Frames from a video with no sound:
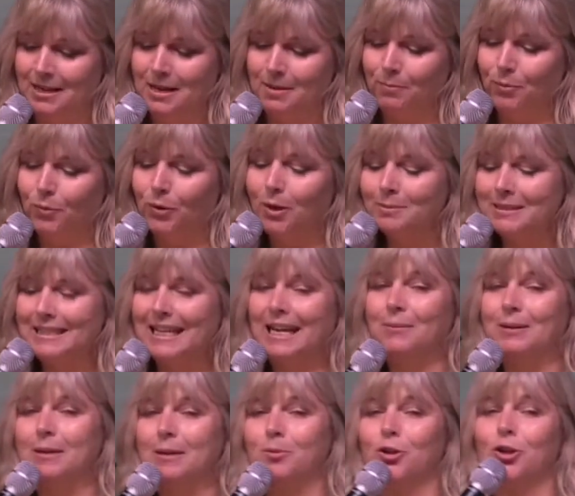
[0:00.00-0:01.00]
But what I'm saying,
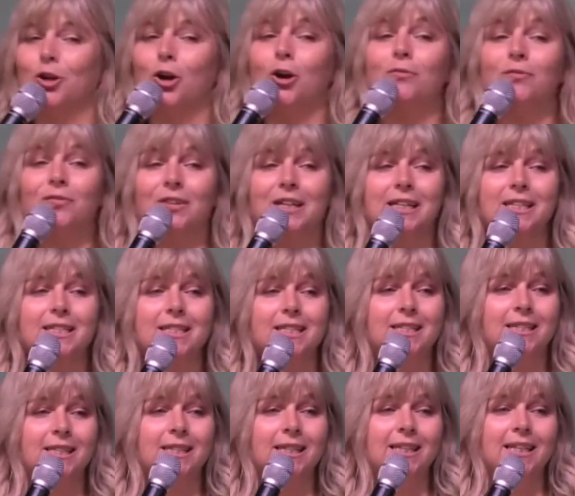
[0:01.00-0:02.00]
we need to put a
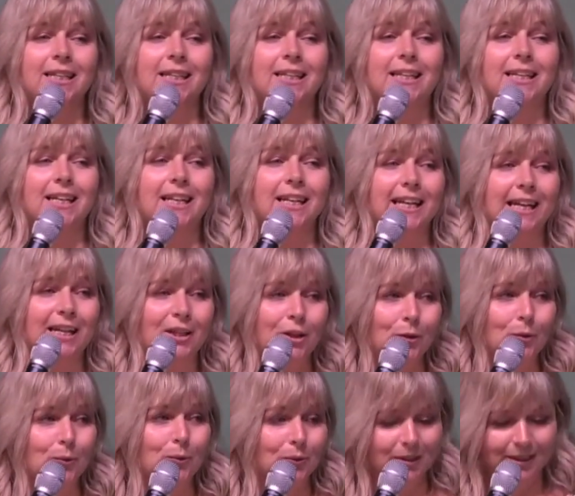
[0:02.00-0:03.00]
confidence in the
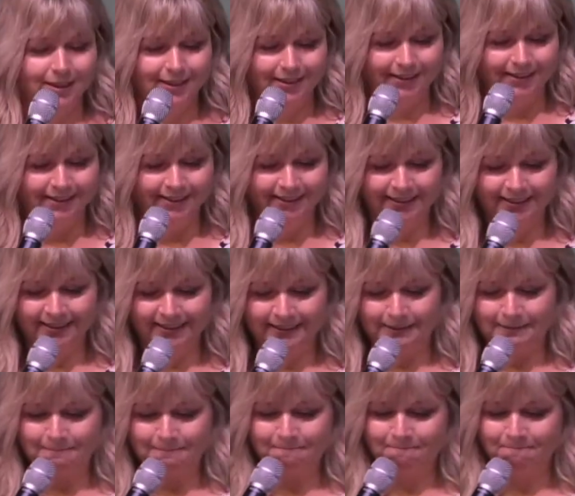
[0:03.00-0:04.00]
Lord,
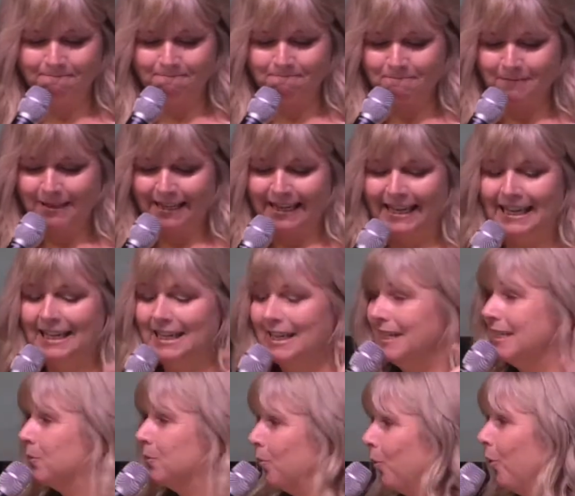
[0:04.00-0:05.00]
in
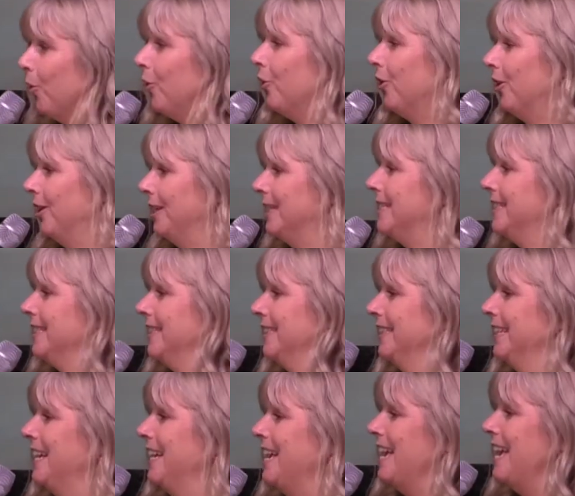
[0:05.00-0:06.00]
his word,
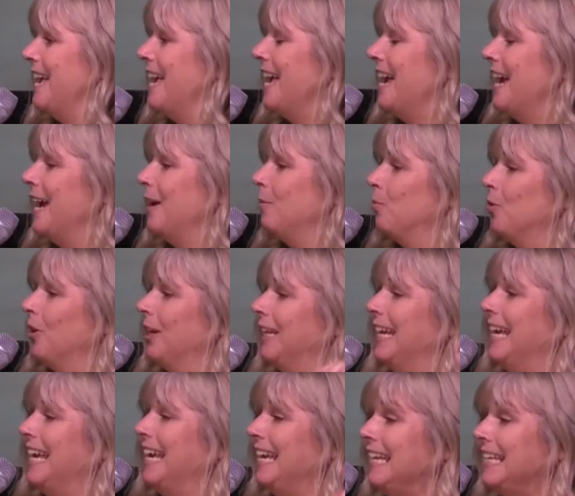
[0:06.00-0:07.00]
and what
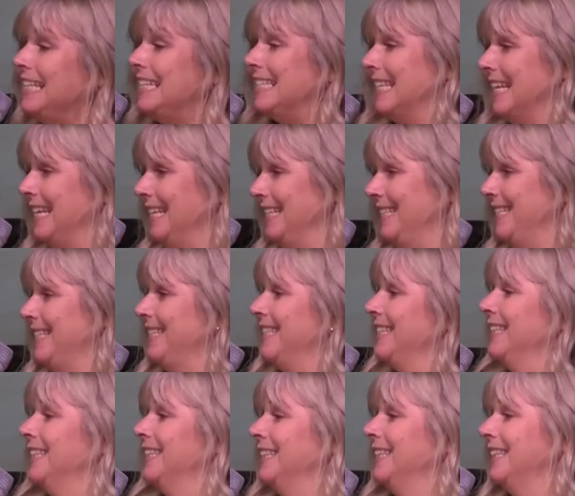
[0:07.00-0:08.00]
he says
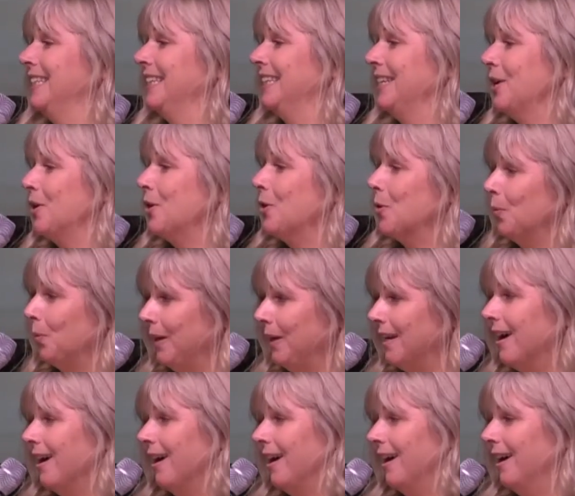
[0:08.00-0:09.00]
we
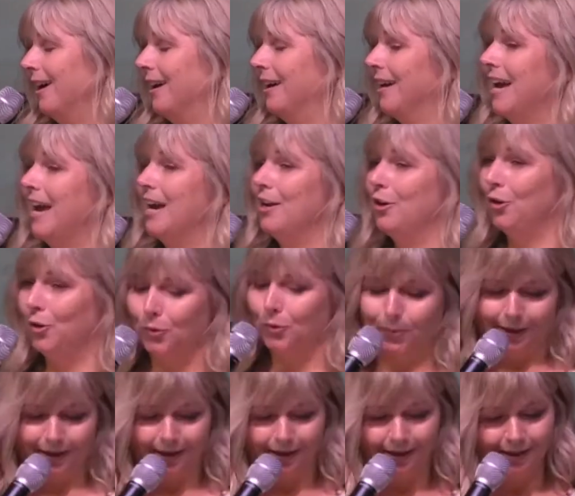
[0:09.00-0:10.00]
are and who
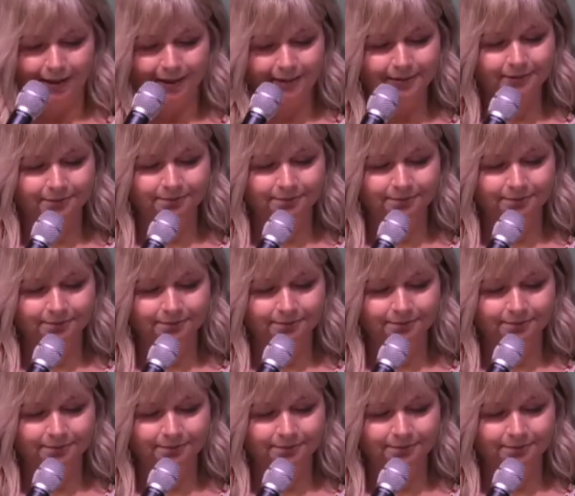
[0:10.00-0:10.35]
we are.